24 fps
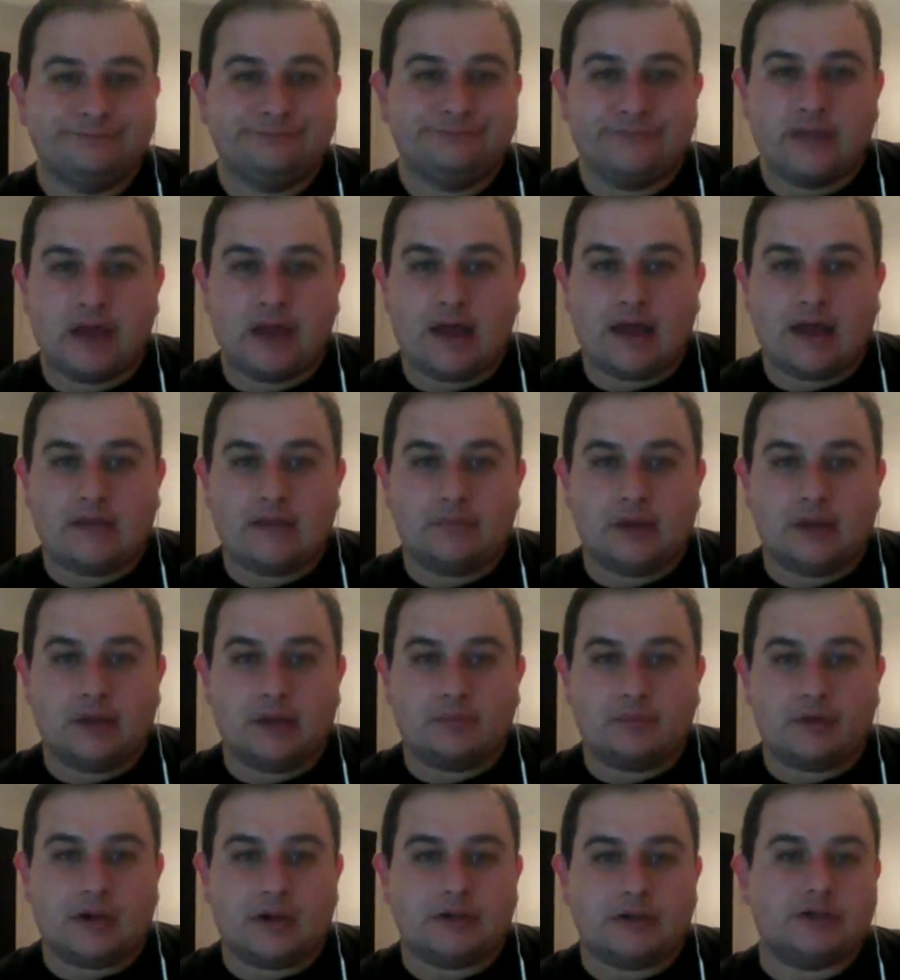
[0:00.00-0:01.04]
high blood
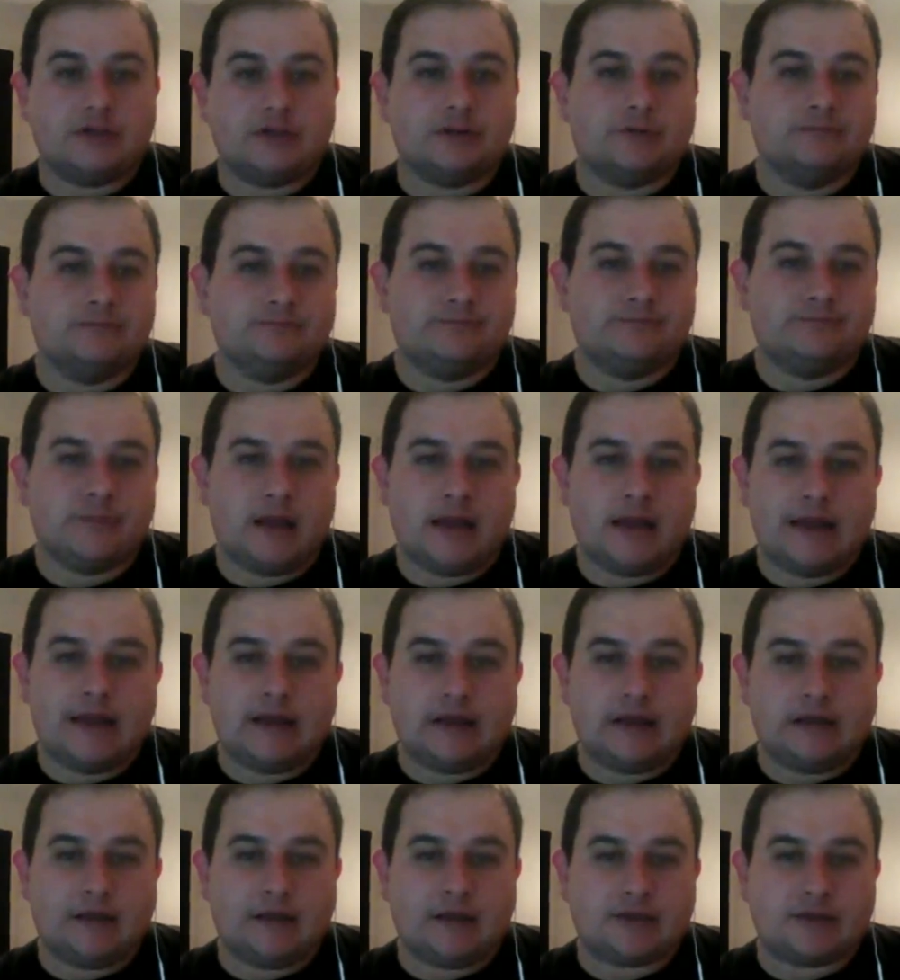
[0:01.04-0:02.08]
pressure, high
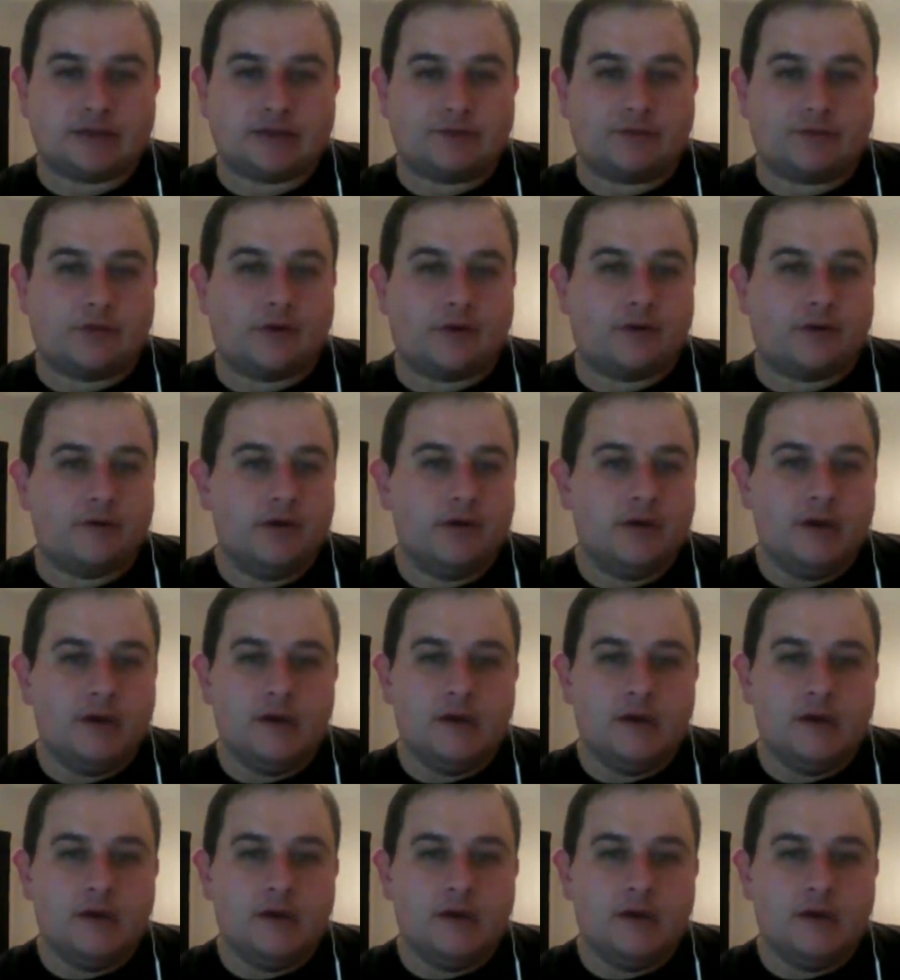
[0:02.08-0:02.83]
cholesterol,